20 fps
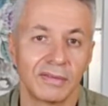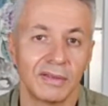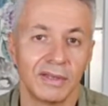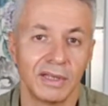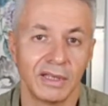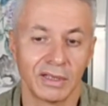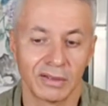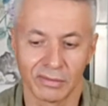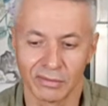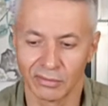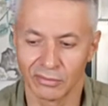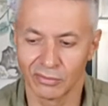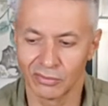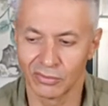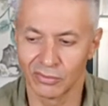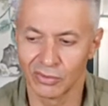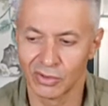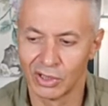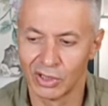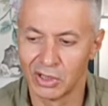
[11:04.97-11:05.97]
years ago.
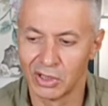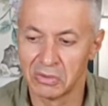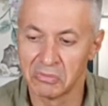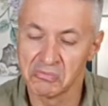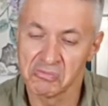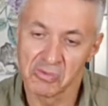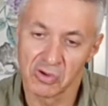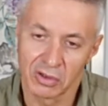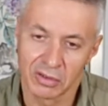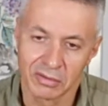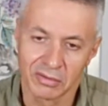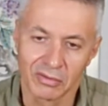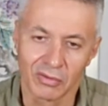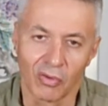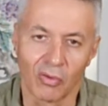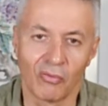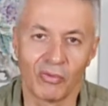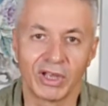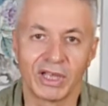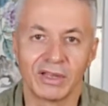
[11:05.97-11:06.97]

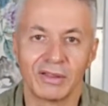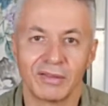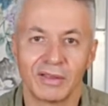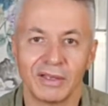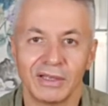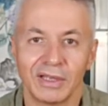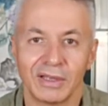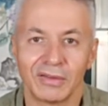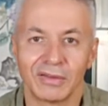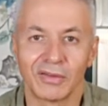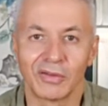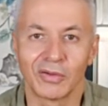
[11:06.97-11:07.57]
We can say that